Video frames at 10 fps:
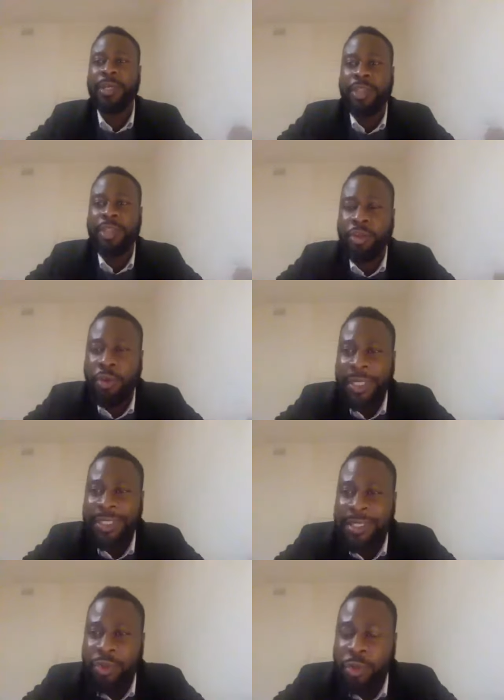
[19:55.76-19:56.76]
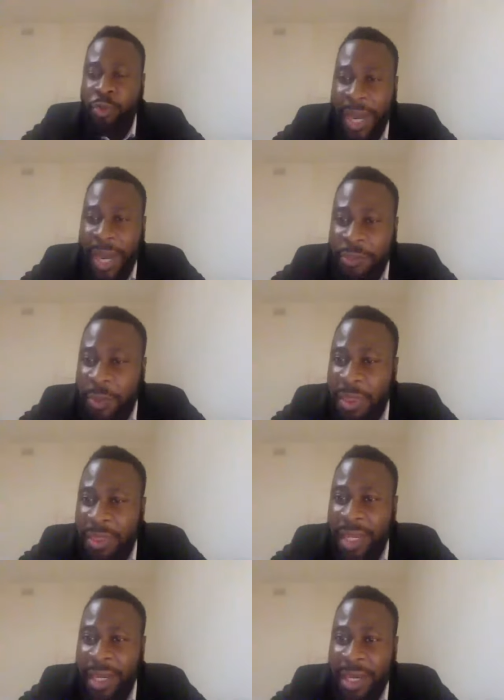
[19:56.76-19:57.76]
The anointing has gone. Why do we
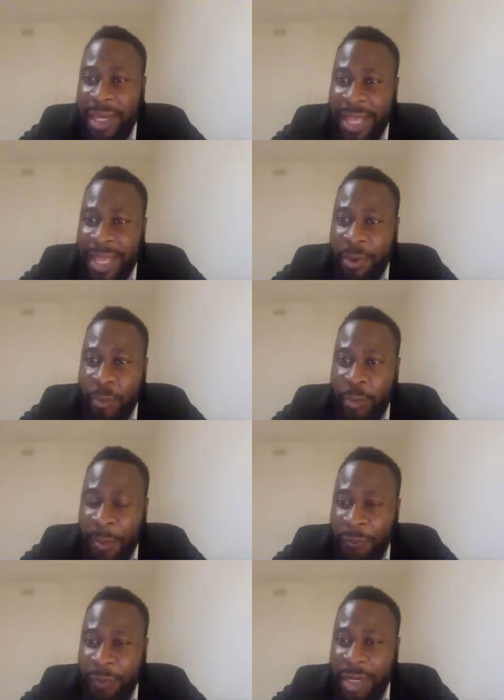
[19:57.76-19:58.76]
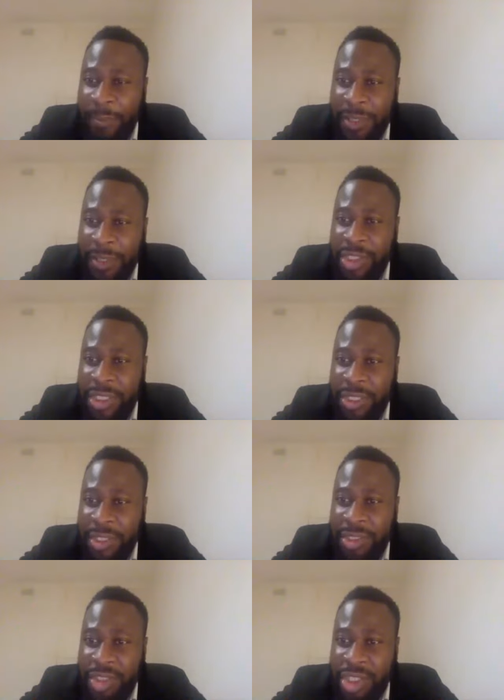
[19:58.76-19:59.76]
think that when we read about
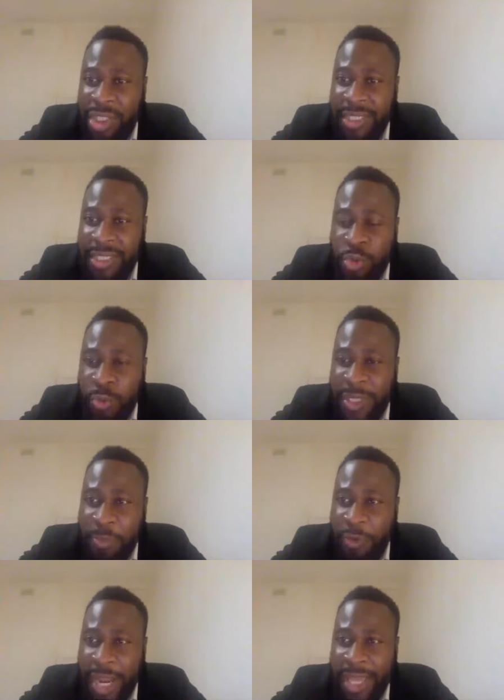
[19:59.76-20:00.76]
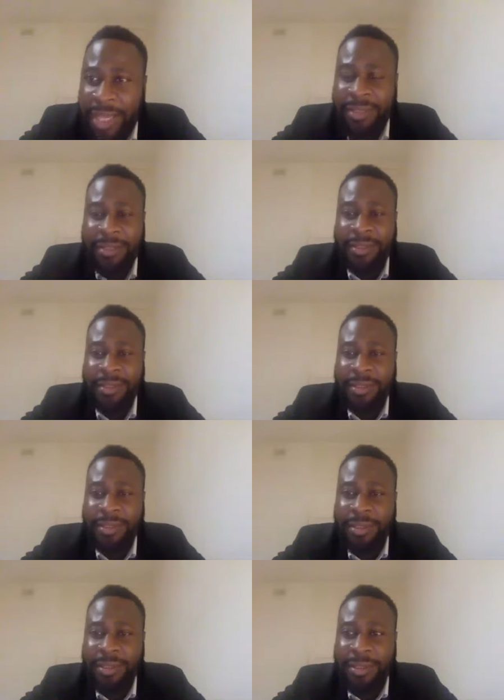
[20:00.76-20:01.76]
Jesus, Jesus is always praying.
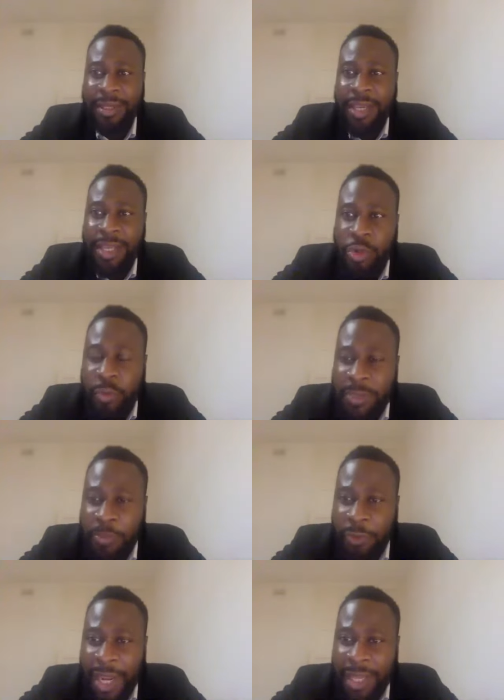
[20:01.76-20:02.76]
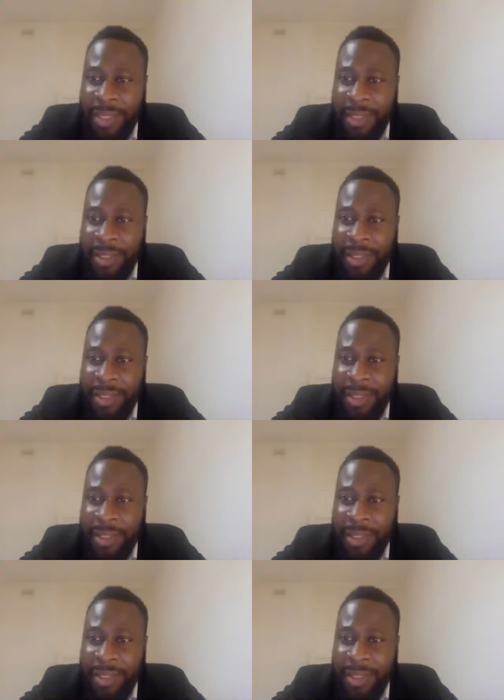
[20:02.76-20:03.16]
He's always praying.